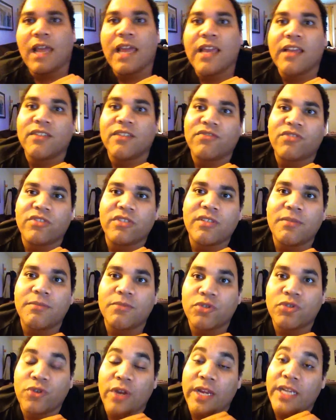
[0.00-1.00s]
like us for some
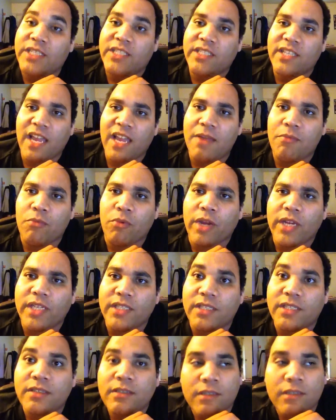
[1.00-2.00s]
strange damn
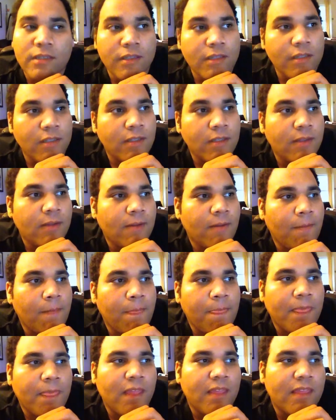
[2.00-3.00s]
reason.
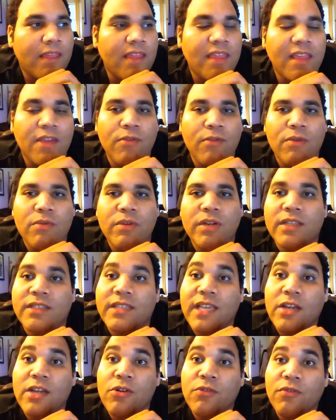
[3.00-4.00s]
They think we want to
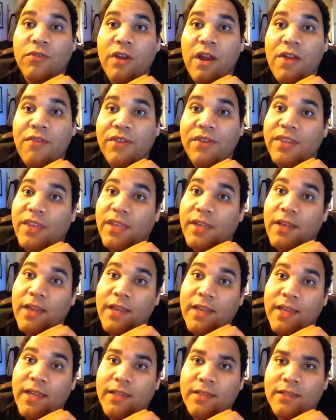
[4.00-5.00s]
take over everything, I
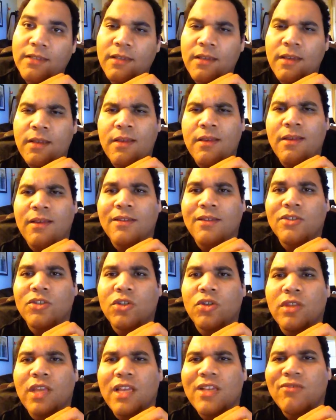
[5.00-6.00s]
guess.
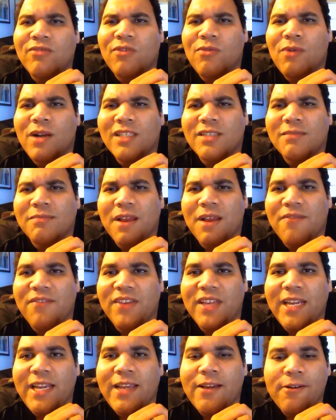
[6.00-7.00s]
So thanks for watching my
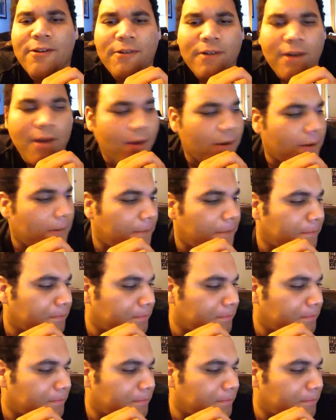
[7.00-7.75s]
video.